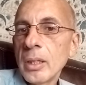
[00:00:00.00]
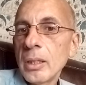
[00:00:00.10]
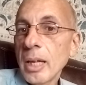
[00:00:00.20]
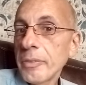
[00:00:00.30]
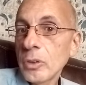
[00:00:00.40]

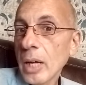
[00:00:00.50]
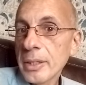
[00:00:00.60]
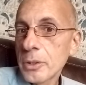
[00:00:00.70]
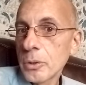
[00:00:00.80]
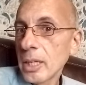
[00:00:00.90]
Love and
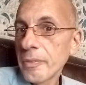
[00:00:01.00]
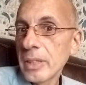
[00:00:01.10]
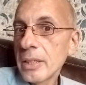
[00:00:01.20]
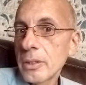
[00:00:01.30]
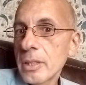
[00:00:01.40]
gratitude haven't
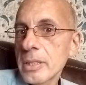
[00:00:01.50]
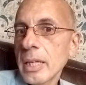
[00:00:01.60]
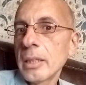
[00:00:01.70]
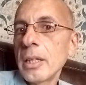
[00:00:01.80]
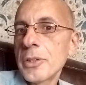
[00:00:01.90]
entered the
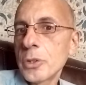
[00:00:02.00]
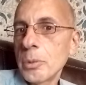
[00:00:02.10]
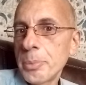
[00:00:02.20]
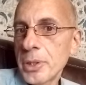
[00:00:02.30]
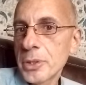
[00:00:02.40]
psychological
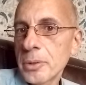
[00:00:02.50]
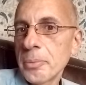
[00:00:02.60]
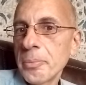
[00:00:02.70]
picture.